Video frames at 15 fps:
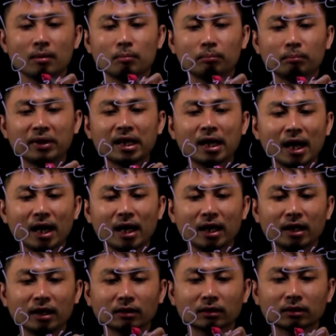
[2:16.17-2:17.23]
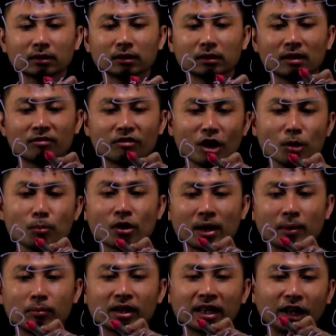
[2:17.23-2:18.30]
behind the verbal
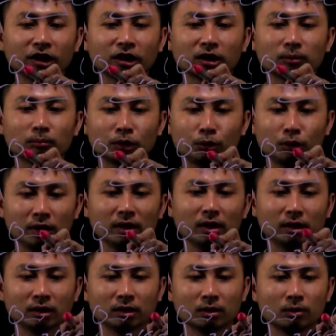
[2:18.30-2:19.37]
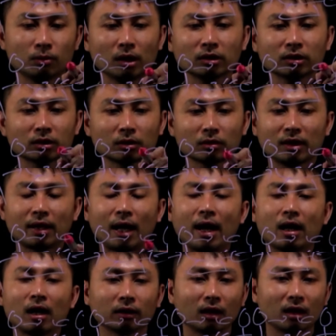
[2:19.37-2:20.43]
communication between us, we also
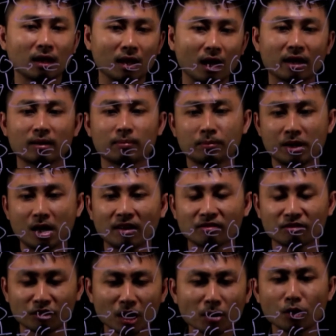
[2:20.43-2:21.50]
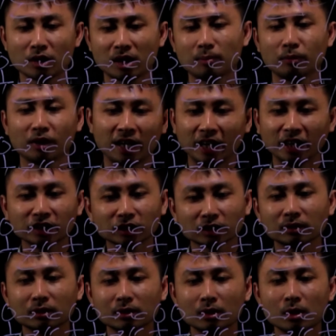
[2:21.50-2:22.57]
rely on a lot of non-verbal
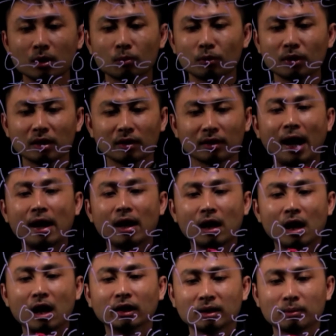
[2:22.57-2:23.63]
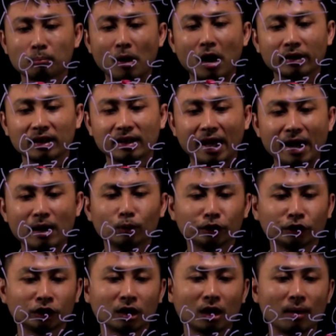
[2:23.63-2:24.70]
communication. We rely on the body
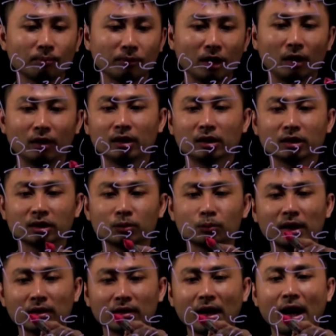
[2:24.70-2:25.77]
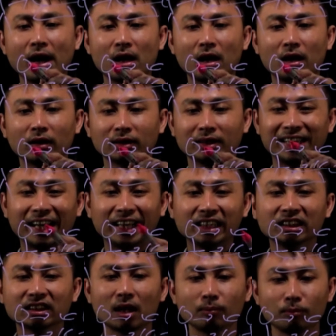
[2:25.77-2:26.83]
language of the others. We rely on
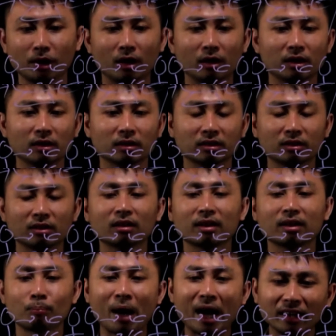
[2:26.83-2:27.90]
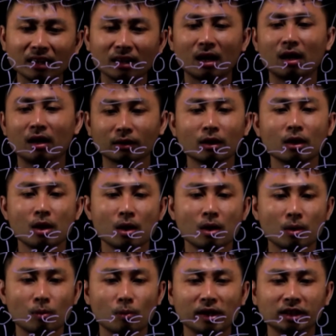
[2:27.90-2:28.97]
gaze of the other. Depending on
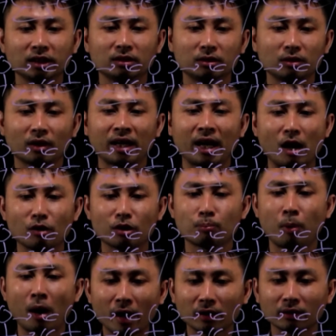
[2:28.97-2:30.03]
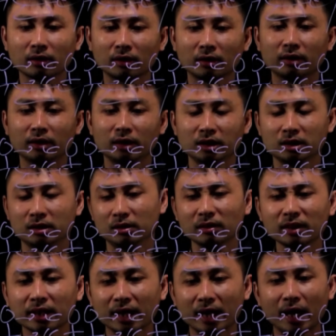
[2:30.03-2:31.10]
what your counter partner is
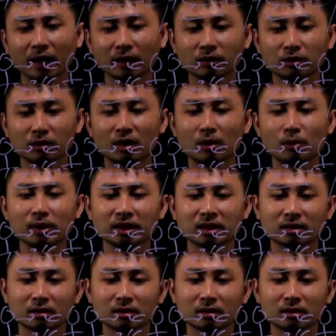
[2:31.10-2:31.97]
looking at, what